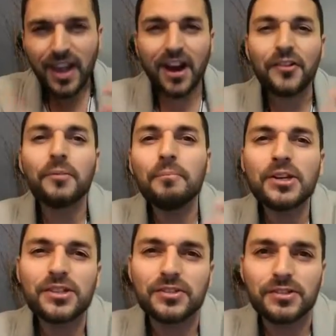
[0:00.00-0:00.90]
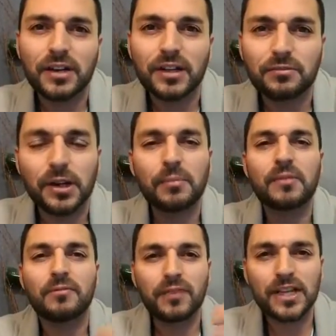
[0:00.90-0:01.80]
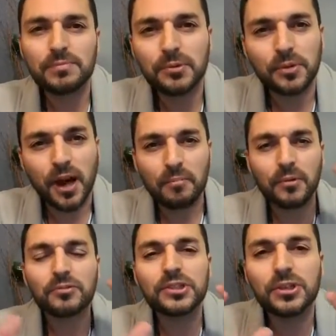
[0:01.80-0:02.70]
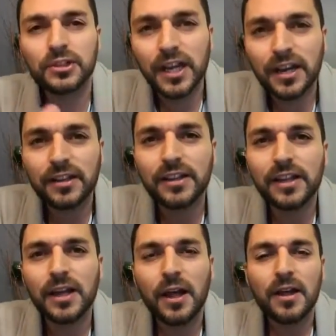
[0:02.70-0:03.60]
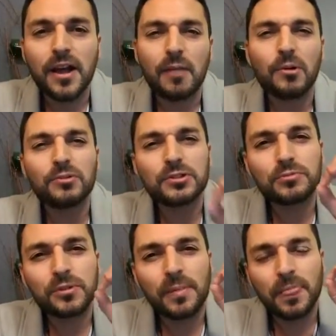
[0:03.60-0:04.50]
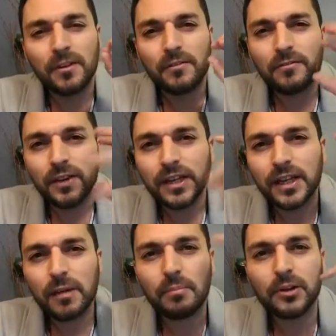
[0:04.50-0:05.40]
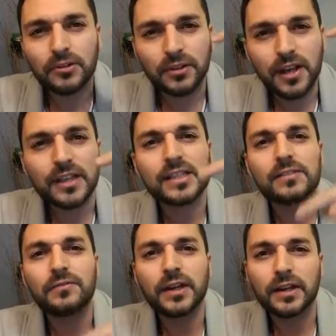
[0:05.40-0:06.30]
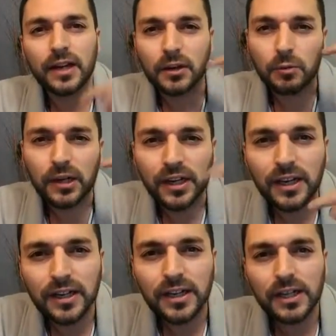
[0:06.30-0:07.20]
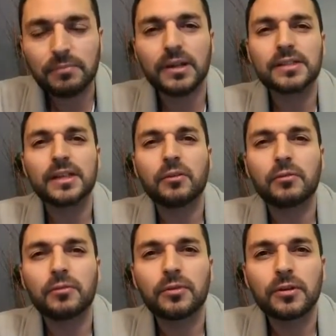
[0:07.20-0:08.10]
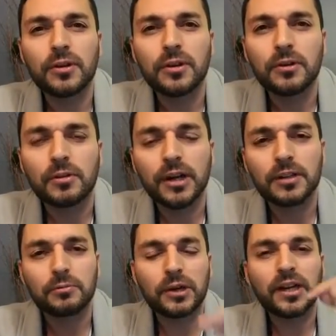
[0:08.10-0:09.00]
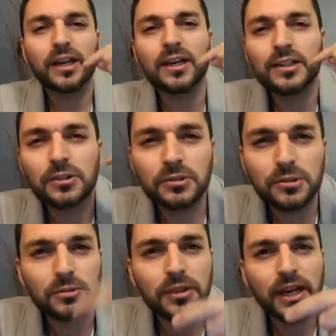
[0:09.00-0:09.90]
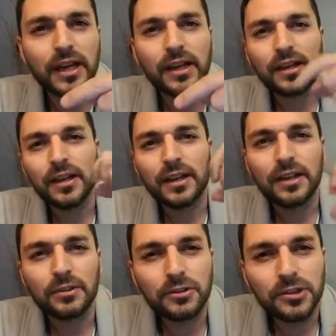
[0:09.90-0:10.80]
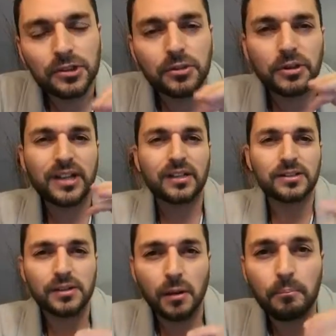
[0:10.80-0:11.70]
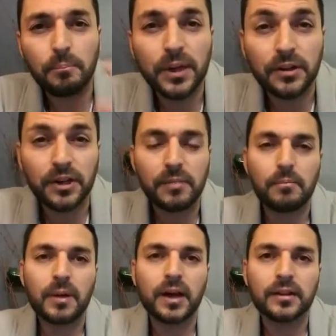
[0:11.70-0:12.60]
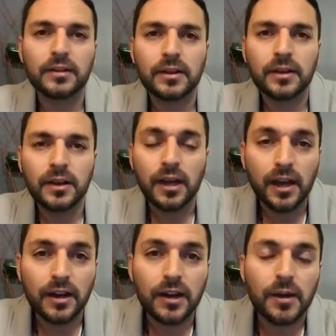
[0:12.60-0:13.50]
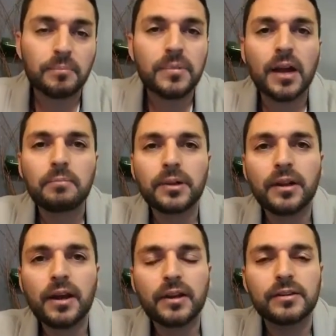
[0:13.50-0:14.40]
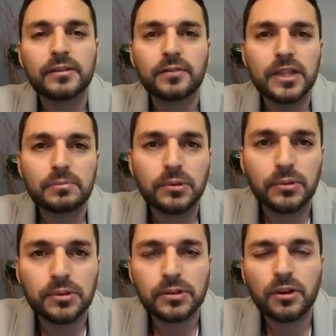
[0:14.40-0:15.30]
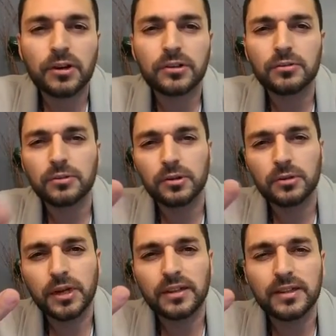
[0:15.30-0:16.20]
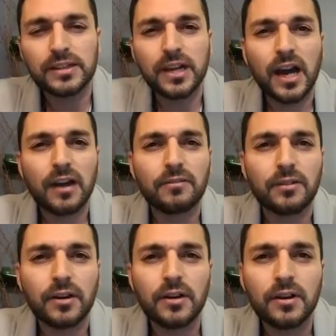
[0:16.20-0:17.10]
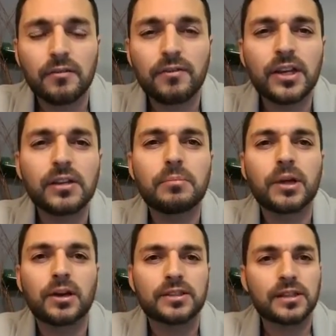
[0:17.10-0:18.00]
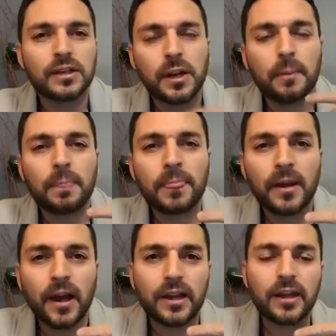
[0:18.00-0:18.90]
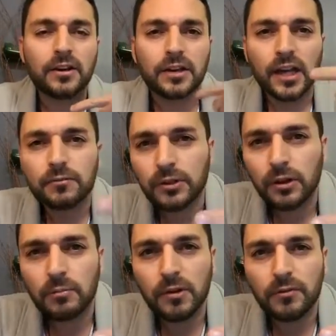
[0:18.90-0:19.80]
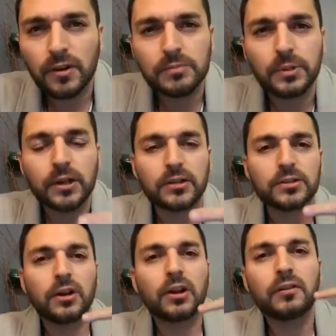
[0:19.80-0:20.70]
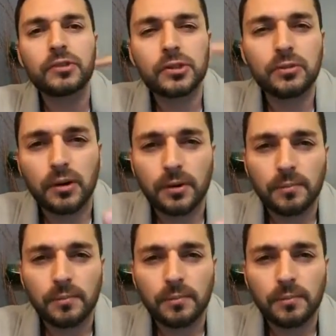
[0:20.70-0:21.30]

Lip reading: other missions, right? When I'm in Facebook, I'm always connecting. I'm always thinking about the next thing. Like, what can I give myself, right? What can I do today in order to create a bigger impact? And I'm happy that Facebook started to create this live video, because then I can connect with all my friends, because all of you are